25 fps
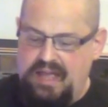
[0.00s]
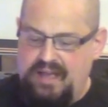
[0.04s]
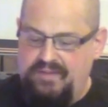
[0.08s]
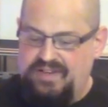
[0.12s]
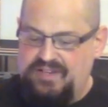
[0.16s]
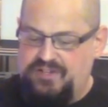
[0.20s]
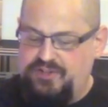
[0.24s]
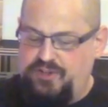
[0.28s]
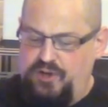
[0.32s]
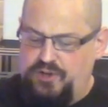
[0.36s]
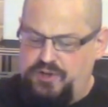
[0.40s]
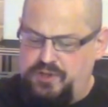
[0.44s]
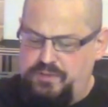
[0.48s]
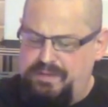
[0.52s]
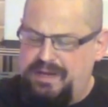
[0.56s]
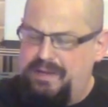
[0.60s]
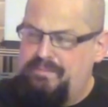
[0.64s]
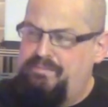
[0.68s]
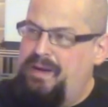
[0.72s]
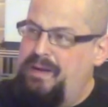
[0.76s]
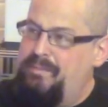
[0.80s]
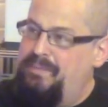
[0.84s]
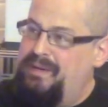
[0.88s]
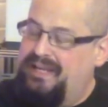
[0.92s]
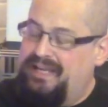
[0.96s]
There's got to be a
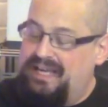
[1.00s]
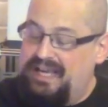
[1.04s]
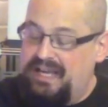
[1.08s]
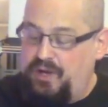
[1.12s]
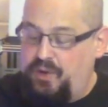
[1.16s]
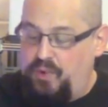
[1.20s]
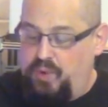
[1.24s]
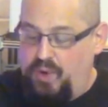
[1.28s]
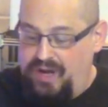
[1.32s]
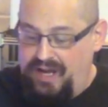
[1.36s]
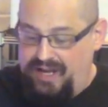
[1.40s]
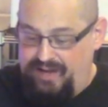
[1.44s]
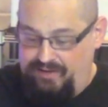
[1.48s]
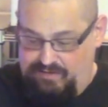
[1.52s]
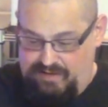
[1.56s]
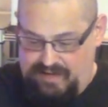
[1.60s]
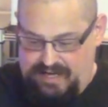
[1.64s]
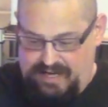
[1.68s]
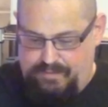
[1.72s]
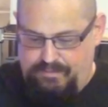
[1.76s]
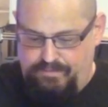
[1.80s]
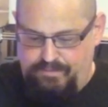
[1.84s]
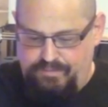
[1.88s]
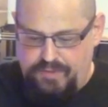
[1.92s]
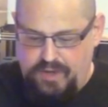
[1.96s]
public inquiry,
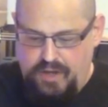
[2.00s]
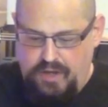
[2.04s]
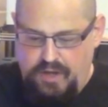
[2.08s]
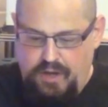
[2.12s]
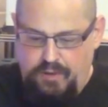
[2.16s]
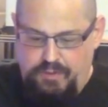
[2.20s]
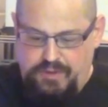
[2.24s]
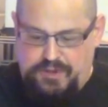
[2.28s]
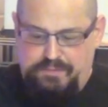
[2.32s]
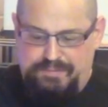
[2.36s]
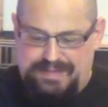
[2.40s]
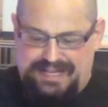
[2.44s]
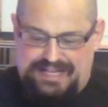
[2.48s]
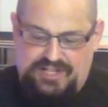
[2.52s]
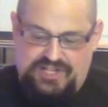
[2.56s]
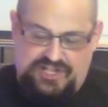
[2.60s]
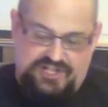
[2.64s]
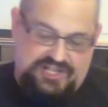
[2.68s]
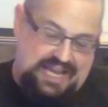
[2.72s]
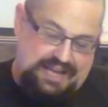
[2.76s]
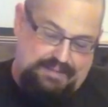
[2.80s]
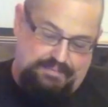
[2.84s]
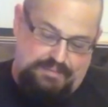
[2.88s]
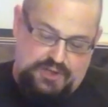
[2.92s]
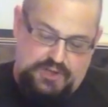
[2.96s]
which means
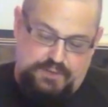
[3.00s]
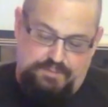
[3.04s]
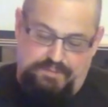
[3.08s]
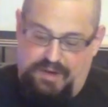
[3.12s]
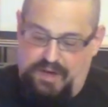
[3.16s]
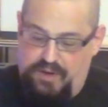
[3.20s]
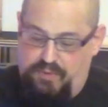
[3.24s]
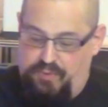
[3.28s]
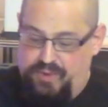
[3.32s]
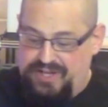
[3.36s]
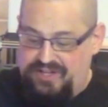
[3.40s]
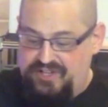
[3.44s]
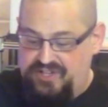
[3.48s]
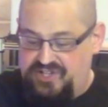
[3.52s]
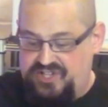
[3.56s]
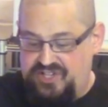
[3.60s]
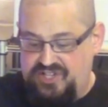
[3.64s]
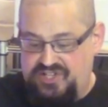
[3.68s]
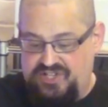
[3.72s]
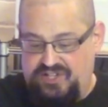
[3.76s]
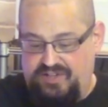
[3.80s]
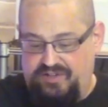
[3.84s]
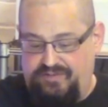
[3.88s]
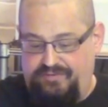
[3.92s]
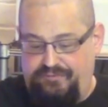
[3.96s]
statements by
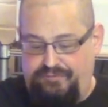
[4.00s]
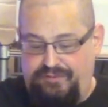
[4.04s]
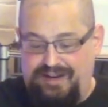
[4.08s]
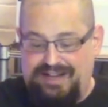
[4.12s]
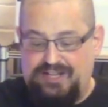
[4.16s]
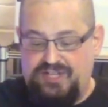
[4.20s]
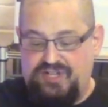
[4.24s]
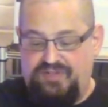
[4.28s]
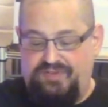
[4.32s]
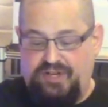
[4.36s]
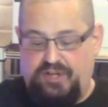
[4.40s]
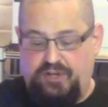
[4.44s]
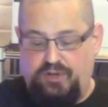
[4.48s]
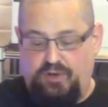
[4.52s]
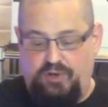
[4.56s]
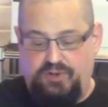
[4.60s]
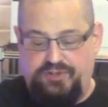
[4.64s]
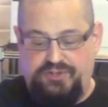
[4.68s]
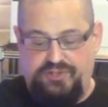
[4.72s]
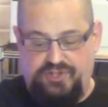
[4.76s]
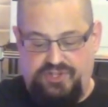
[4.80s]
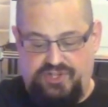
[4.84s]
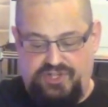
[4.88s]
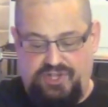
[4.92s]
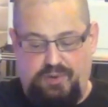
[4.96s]
witnesses and friends of a
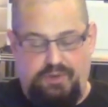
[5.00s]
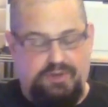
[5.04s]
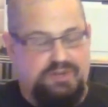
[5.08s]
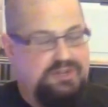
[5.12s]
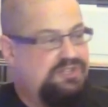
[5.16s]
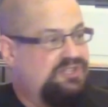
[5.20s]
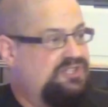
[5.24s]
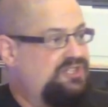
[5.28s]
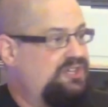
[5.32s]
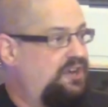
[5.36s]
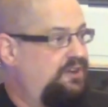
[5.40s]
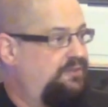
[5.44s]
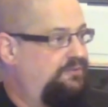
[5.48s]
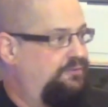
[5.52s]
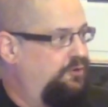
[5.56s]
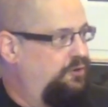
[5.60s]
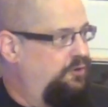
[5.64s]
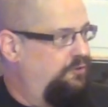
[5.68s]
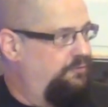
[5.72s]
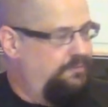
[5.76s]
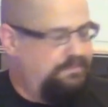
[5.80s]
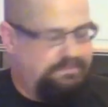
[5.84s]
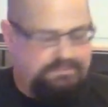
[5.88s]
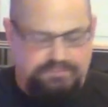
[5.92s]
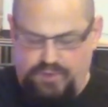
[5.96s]
court and so on and so
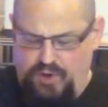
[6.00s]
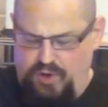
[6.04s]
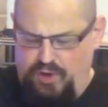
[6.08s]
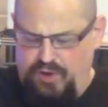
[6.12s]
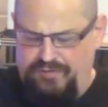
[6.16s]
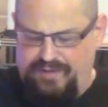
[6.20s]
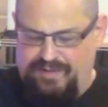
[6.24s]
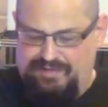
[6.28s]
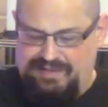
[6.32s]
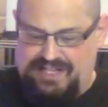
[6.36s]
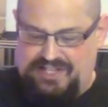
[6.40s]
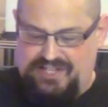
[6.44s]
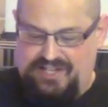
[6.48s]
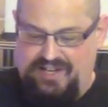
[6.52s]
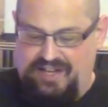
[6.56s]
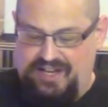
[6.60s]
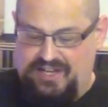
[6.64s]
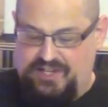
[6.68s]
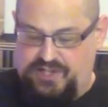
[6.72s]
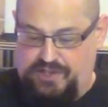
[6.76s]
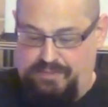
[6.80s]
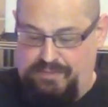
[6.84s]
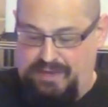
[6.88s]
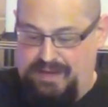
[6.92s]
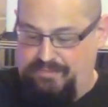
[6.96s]
forth. All very
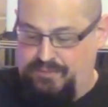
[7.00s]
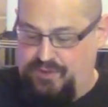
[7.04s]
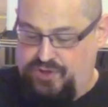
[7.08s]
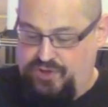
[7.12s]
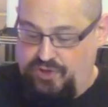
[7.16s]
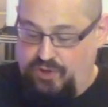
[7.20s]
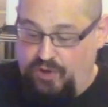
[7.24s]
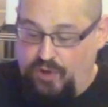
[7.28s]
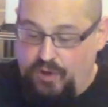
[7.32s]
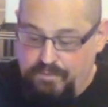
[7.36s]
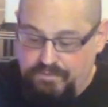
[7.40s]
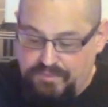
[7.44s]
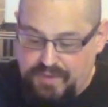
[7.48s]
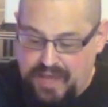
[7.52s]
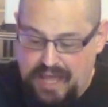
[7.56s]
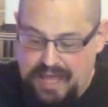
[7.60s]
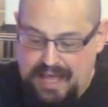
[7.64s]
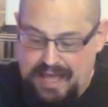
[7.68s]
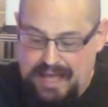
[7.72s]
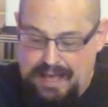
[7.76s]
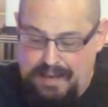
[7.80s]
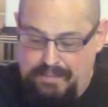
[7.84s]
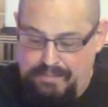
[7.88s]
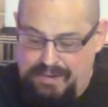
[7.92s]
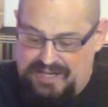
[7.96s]
tiresome, I'm sure,
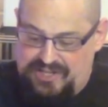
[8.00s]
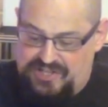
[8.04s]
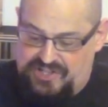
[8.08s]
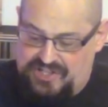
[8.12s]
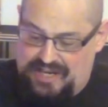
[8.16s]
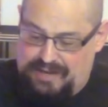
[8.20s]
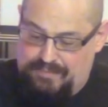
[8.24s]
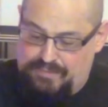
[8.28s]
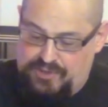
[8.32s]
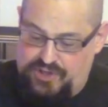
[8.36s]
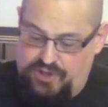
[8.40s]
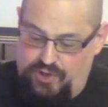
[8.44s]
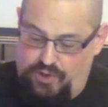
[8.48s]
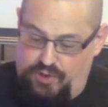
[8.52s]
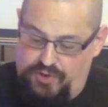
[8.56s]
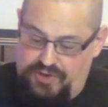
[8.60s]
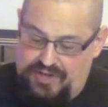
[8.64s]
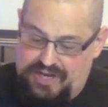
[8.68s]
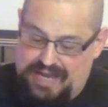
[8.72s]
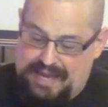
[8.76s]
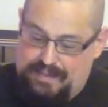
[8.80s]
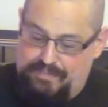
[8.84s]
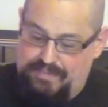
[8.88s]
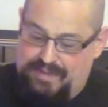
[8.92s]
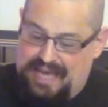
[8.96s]
but it seems your
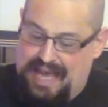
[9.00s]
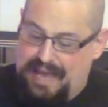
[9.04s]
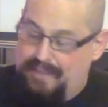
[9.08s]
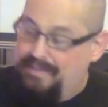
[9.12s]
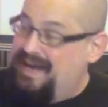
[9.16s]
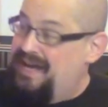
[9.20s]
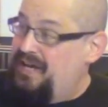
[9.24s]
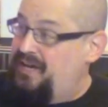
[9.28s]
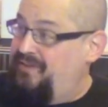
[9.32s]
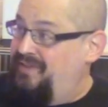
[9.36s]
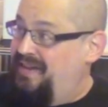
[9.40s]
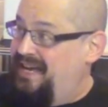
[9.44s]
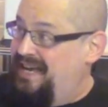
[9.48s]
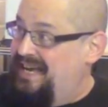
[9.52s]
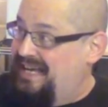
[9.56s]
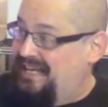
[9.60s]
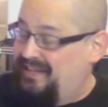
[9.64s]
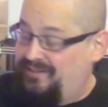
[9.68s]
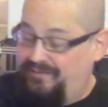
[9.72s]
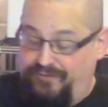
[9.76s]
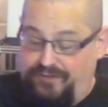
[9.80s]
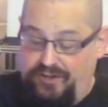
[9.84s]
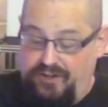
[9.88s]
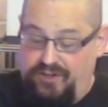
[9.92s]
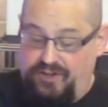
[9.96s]
name came out of a
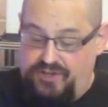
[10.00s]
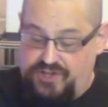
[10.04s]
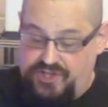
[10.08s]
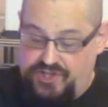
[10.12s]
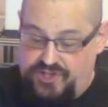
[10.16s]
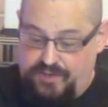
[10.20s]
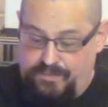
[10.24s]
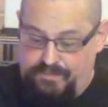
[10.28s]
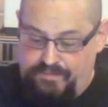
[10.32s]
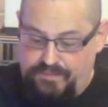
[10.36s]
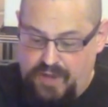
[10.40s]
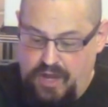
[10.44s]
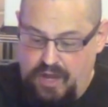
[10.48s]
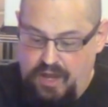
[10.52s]
hat first.